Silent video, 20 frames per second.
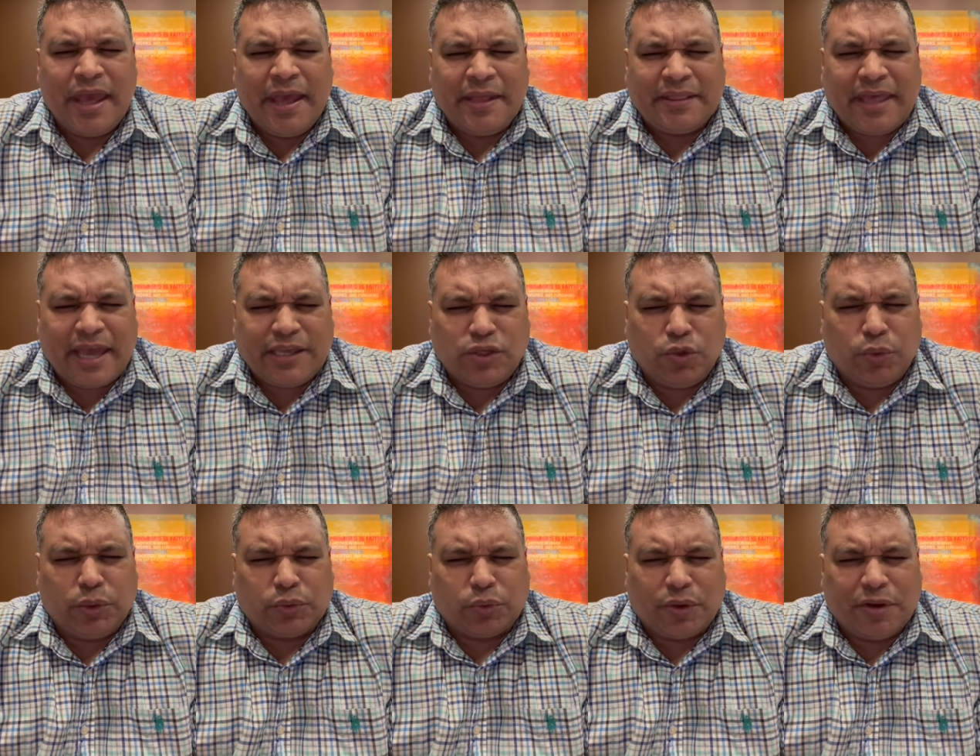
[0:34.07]
that
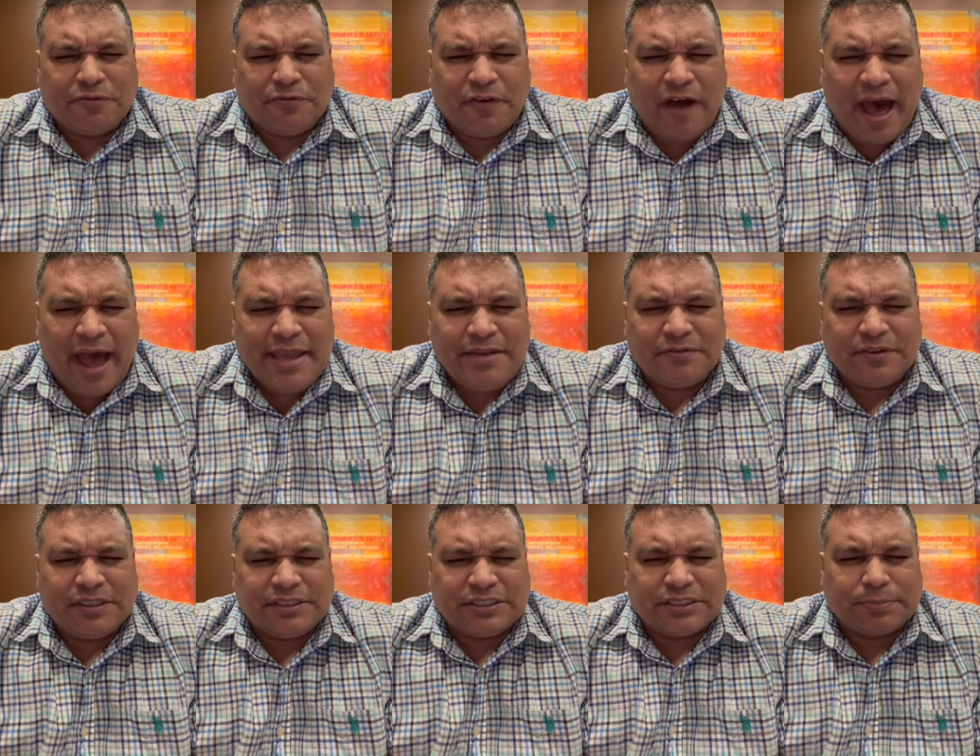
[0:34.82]
you would
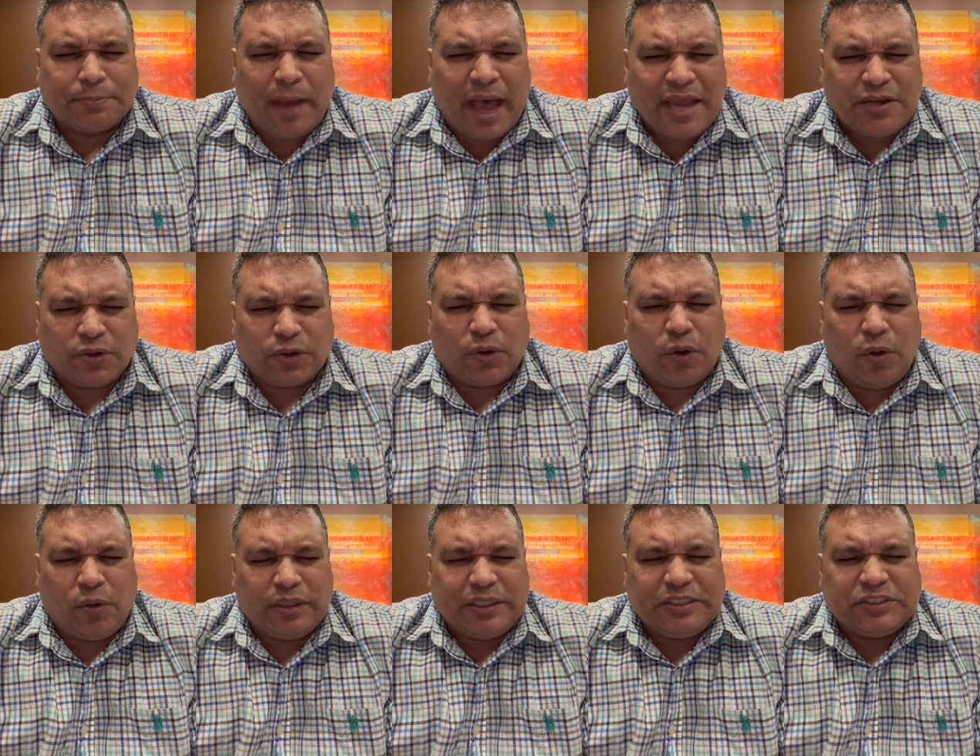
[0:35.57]
revive us by your
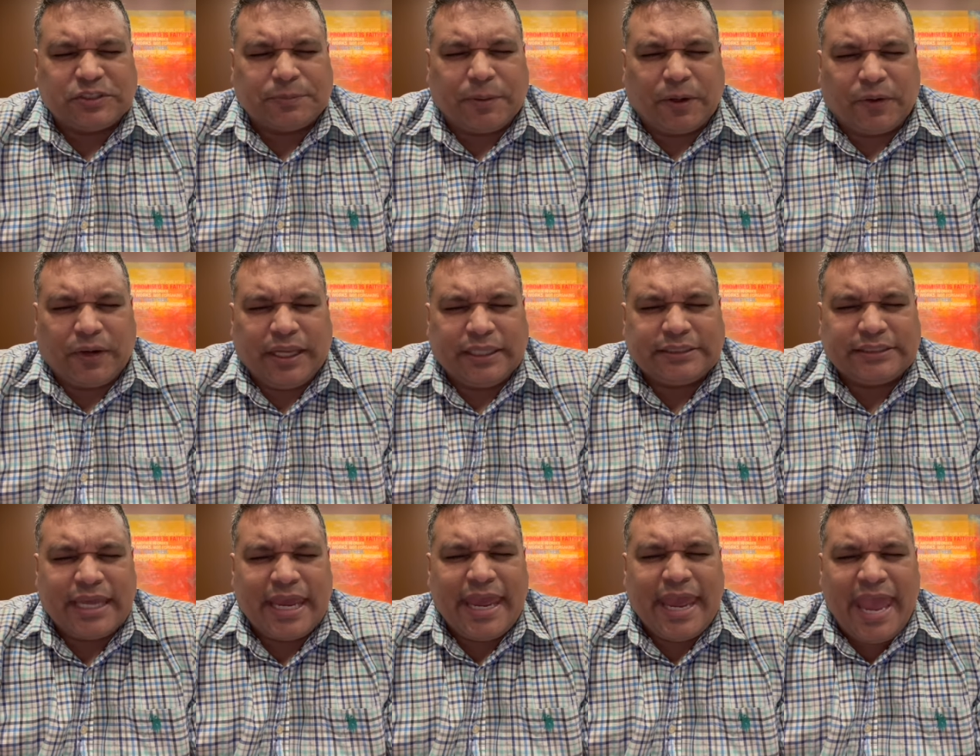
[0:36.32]
Holy
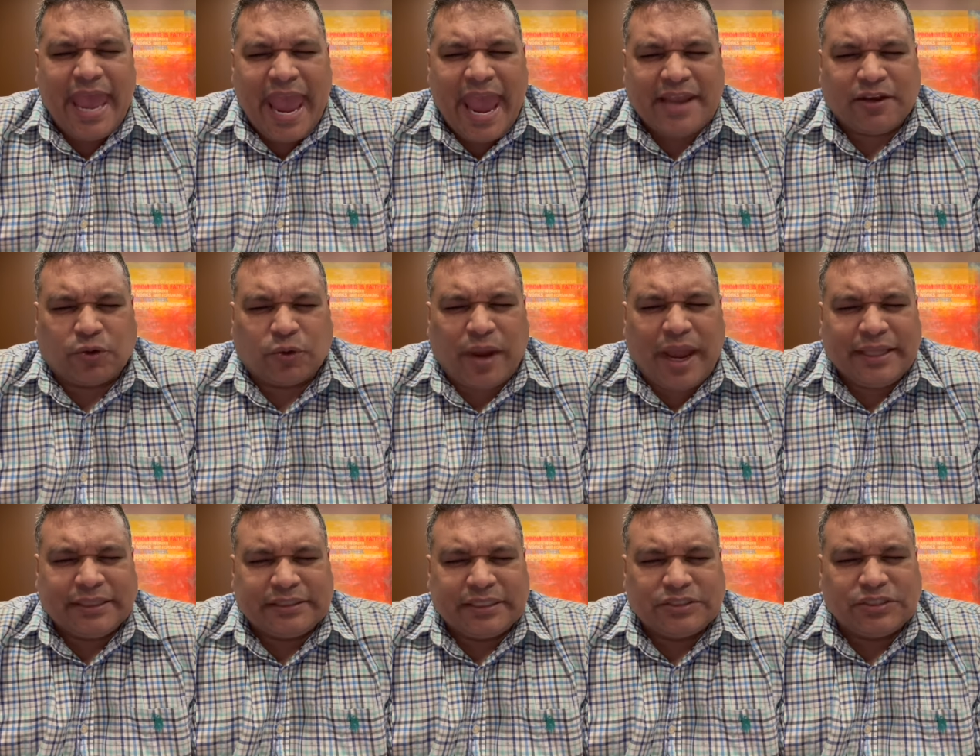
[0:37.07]
Spirit and
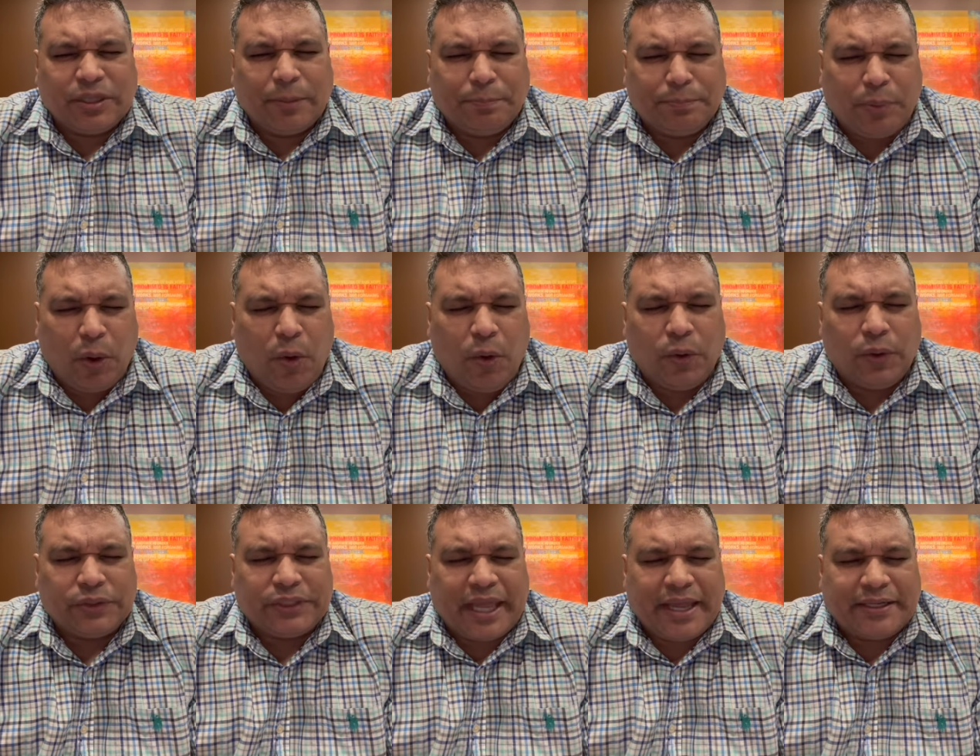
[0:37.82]
grant us a
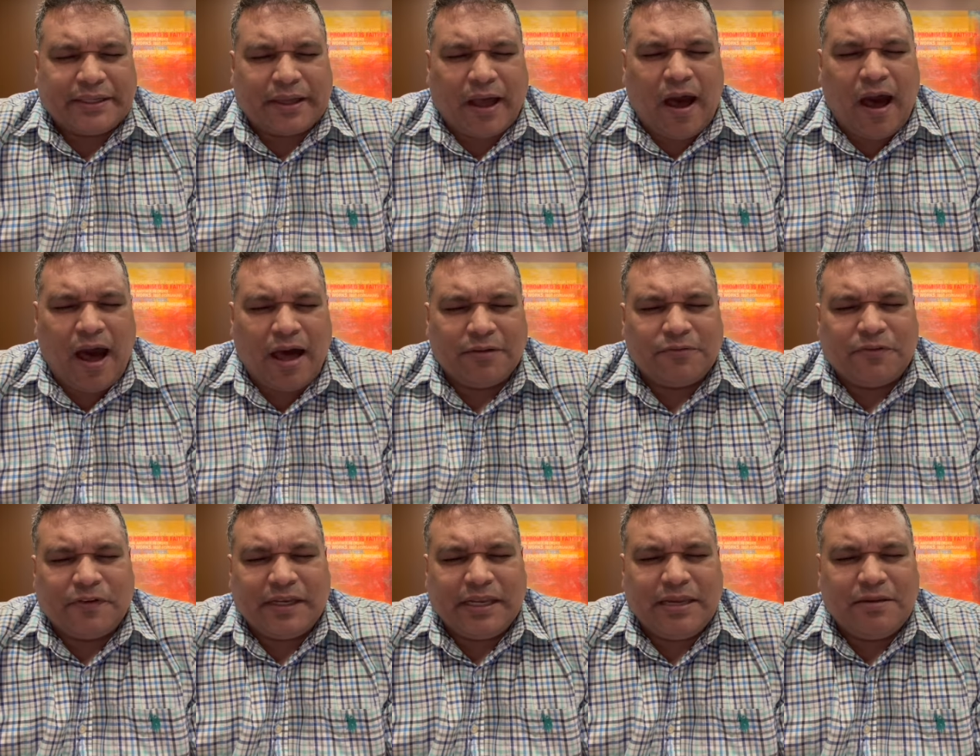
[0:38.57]
bold and
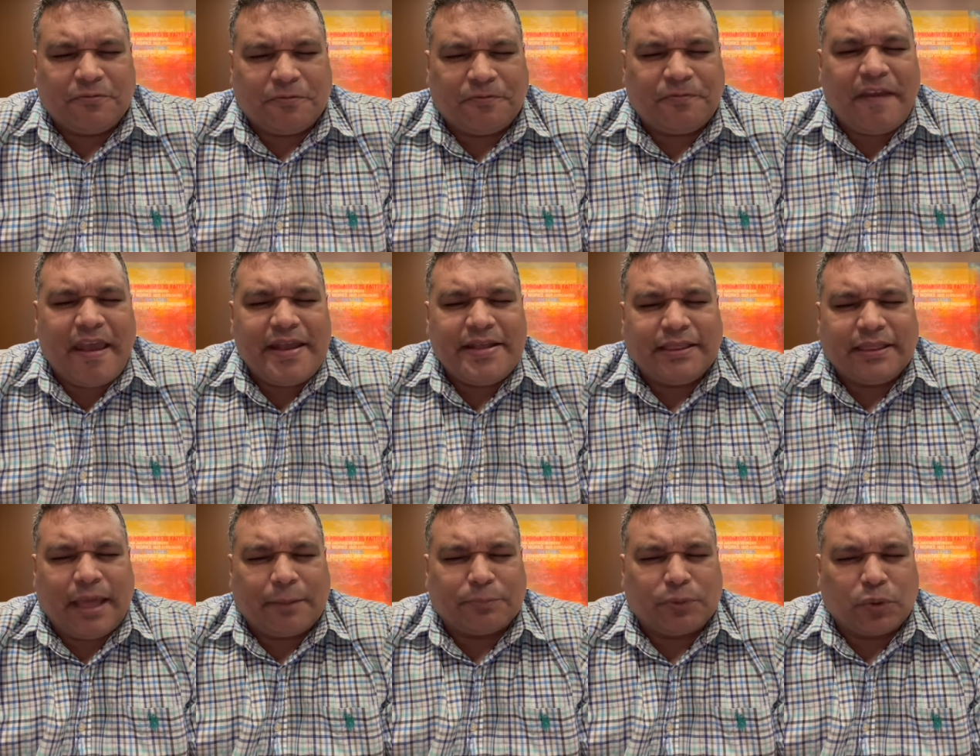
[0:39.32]
confident
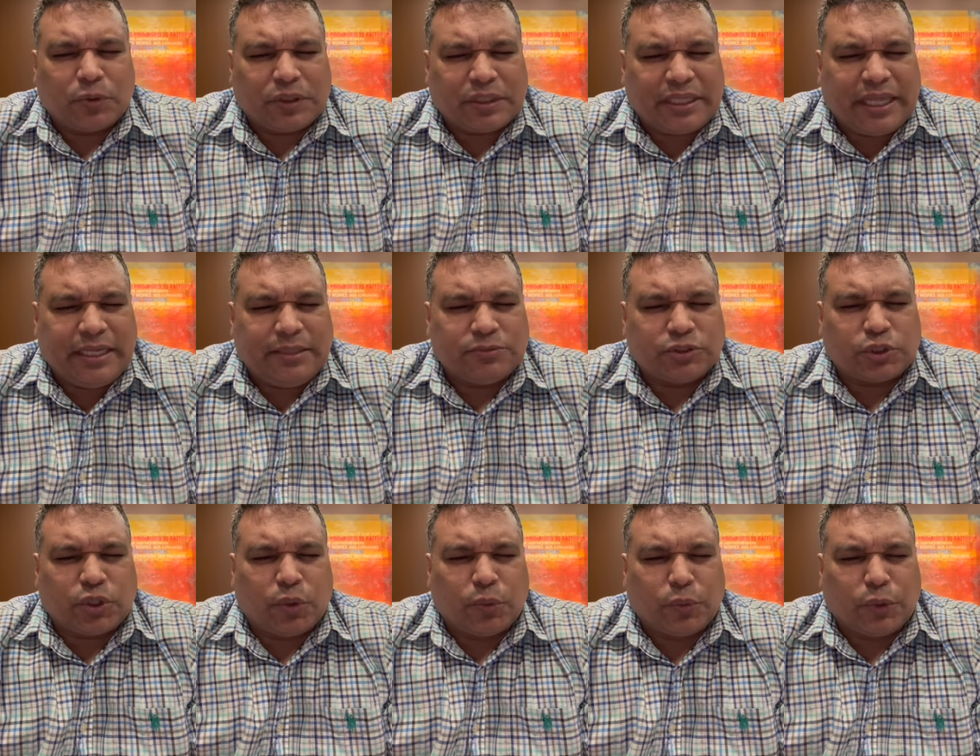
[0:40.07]
faith that proclaims
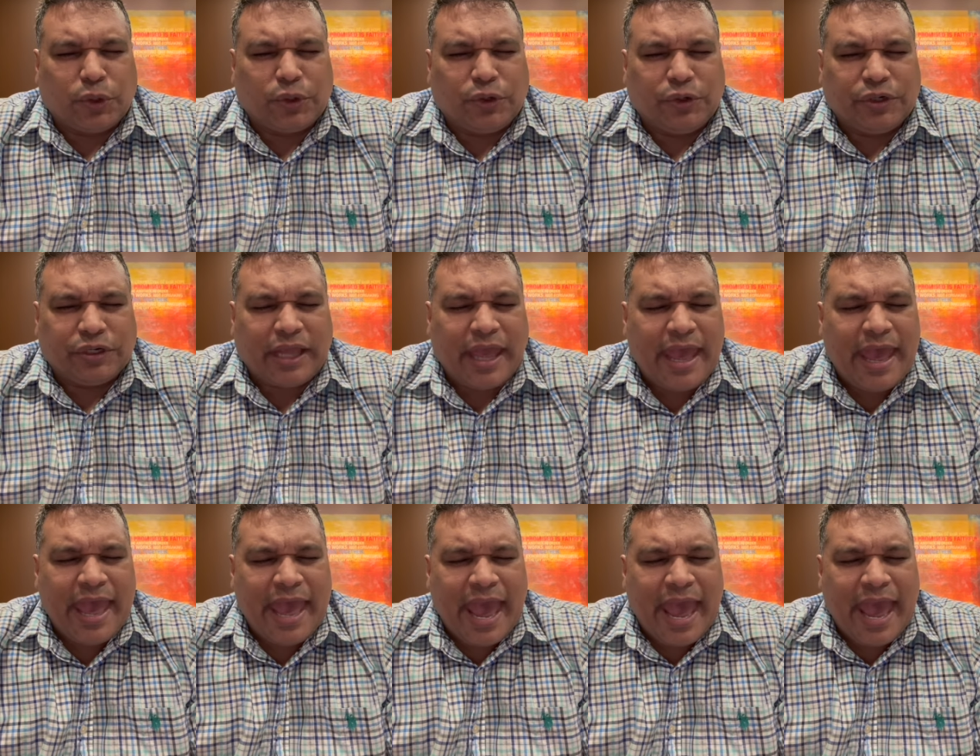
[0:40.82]
your word,